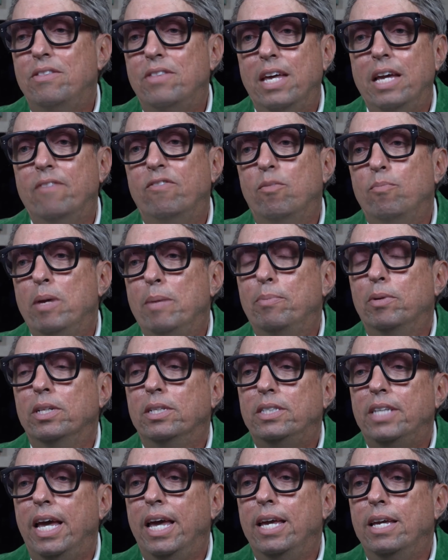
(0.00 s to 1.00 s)
thing for people
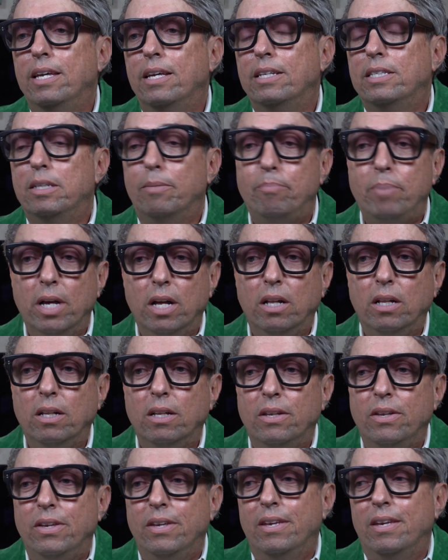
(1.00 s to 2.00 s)
to take. It's a pill,
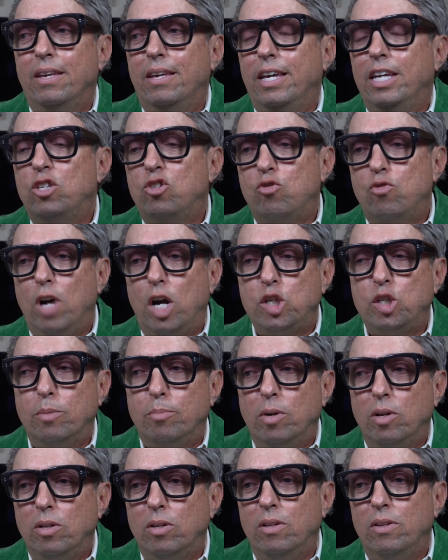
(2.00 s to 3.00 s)
it's
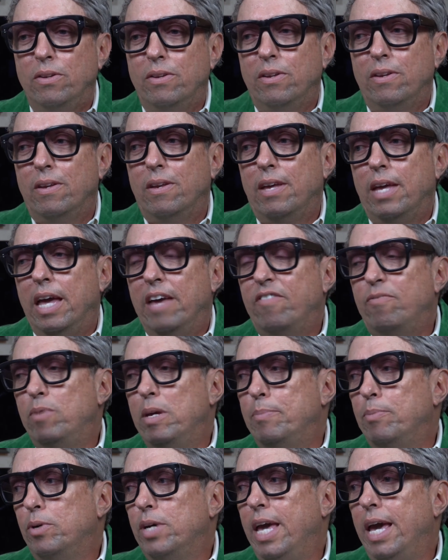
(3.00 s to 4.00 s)
crushable. If
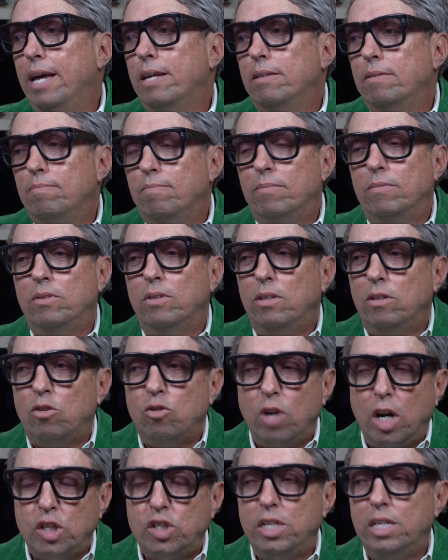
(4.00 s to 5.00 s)
people can't
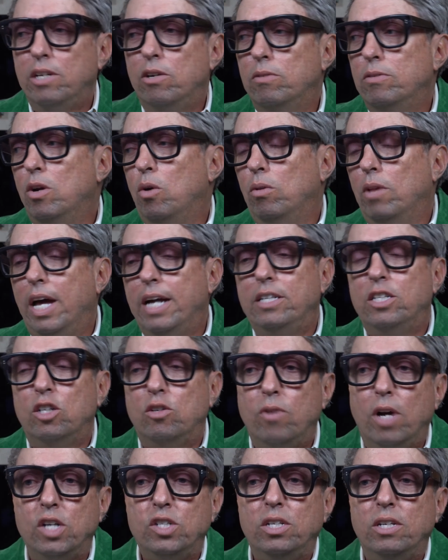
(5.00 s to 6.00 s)
crush it or don't like to
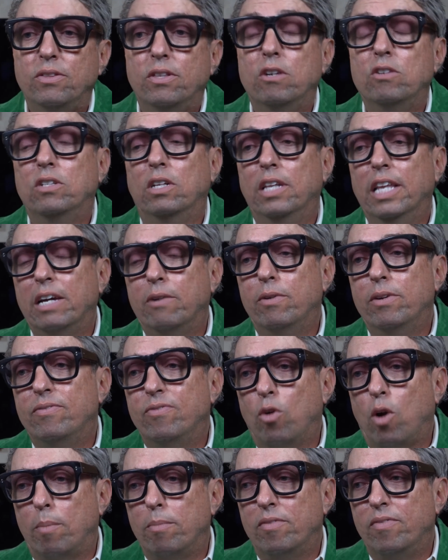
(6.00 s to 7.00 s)
crush it, there's a liquid
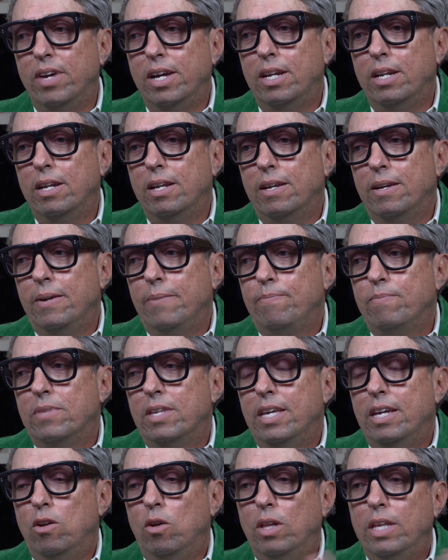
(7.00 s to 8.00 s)
form of it.
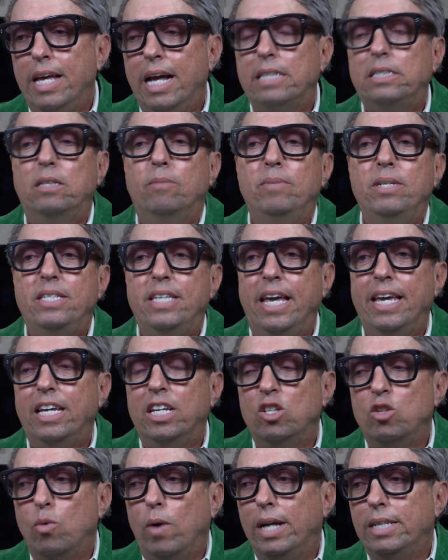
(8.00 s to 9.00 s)
It only has to be
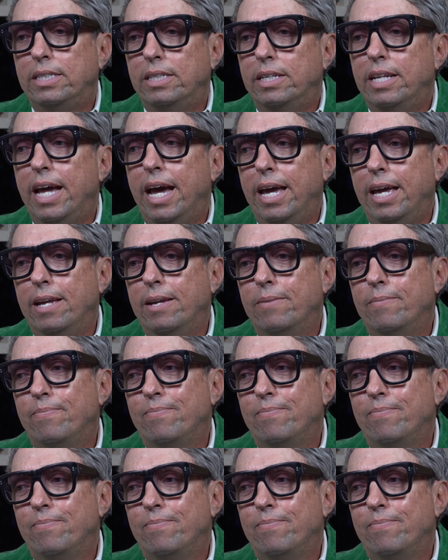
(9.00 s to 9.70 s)
taken twice a day.